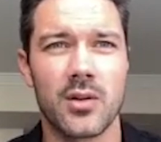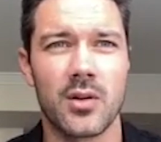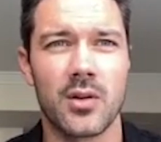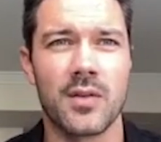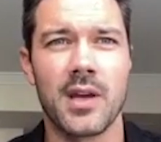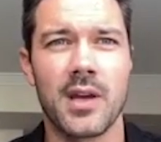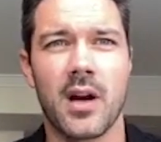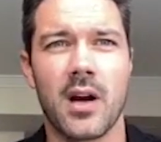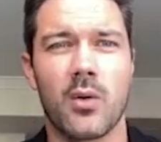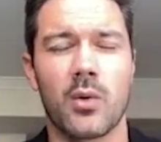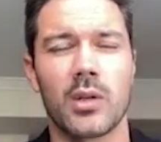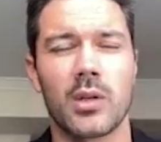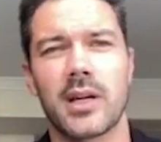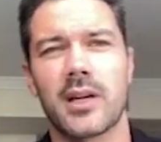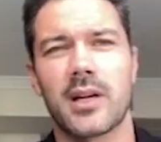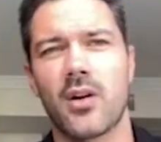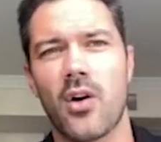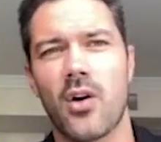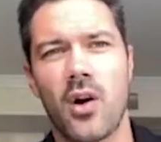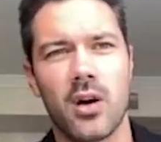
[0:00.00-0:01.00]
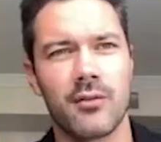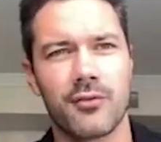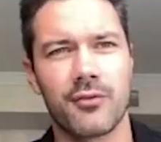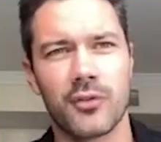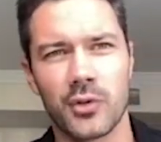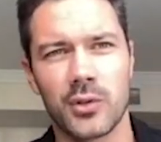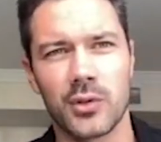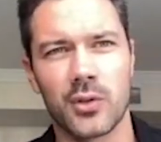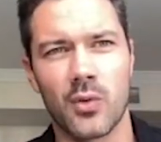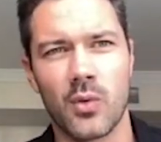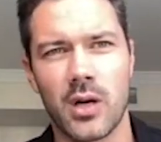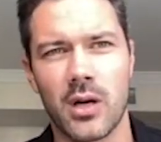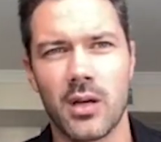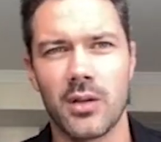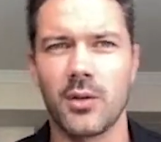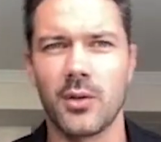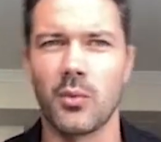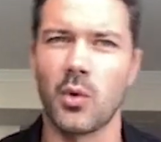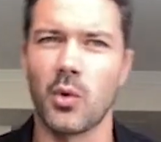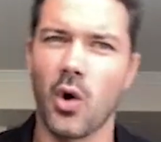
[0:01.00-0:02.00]
here and there. We're like on for a little while, and
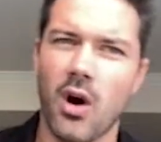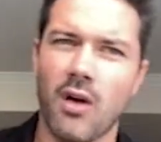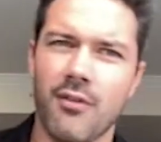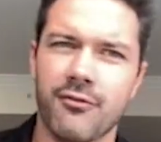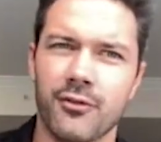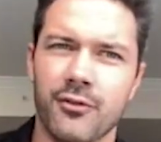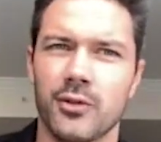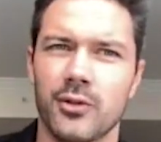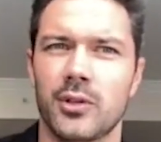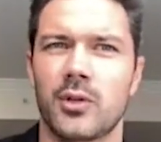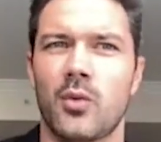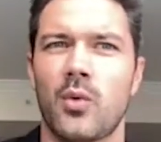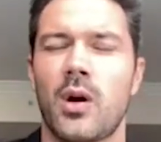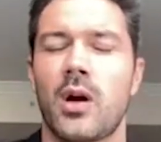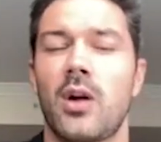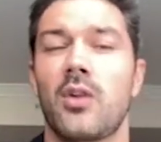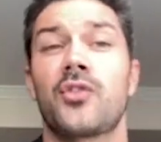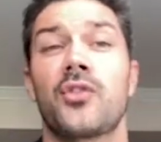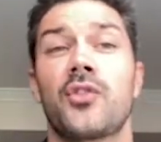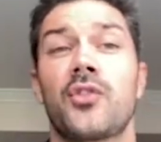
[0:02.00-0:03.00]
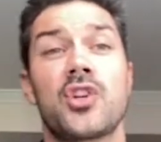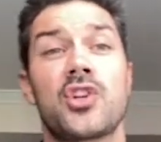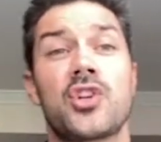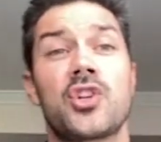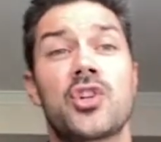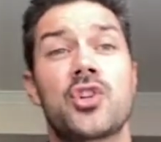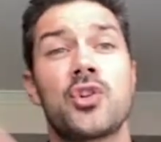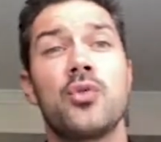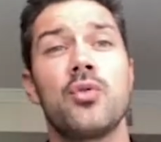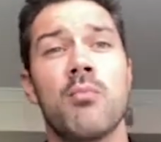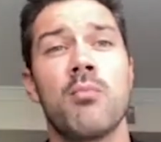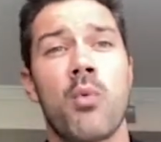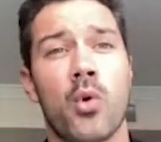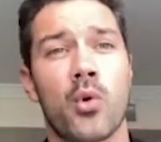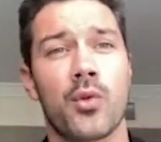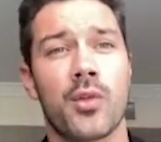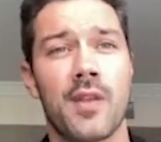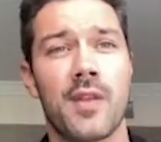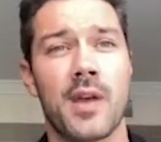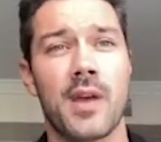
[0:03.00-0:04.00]
then we're off for a little while. So they shoot
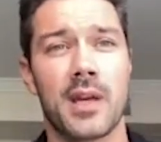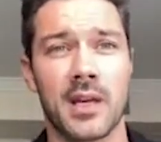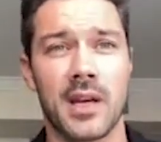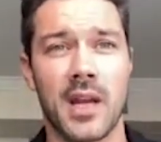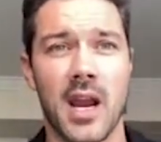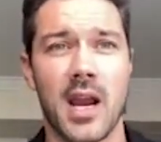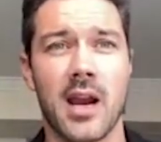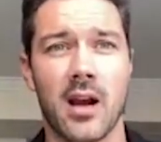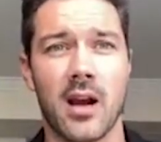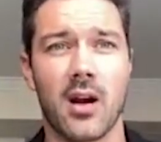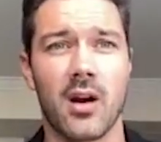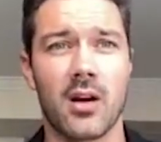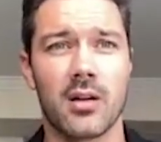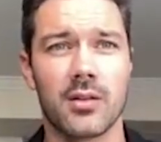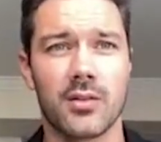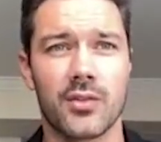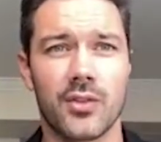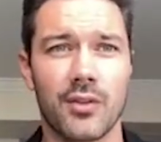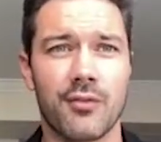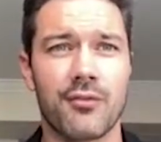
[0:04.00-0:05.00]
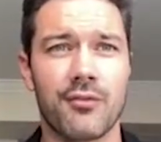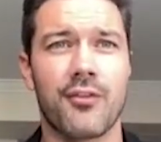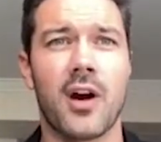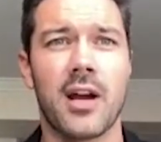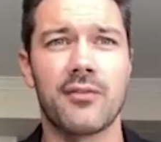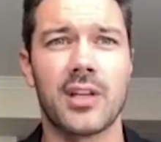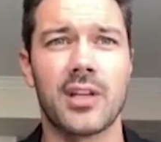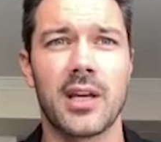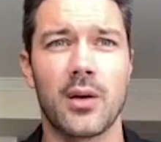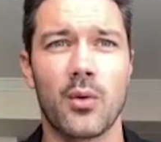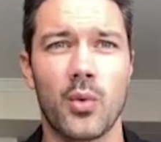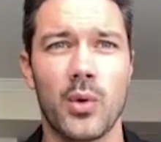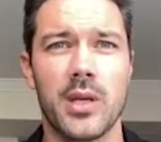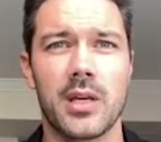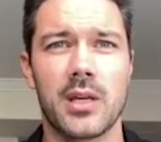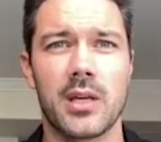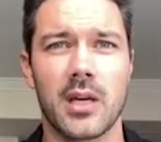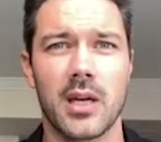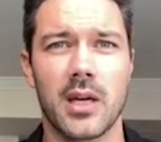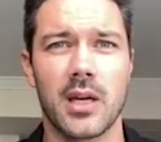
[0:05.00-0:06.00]
more than they can air. It's a five day a
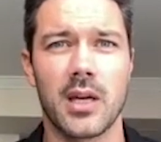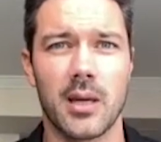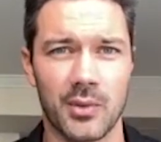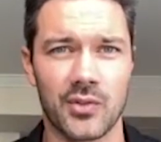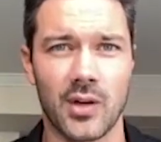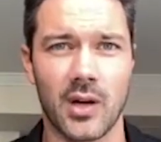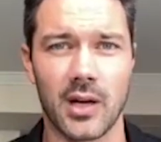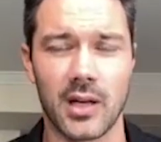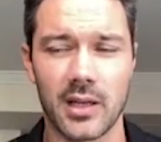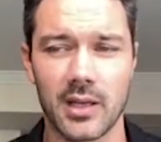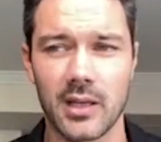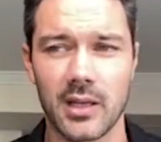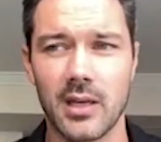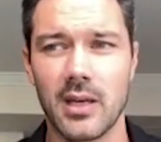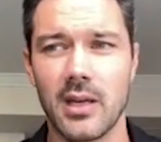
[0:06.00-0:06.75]
week episodic,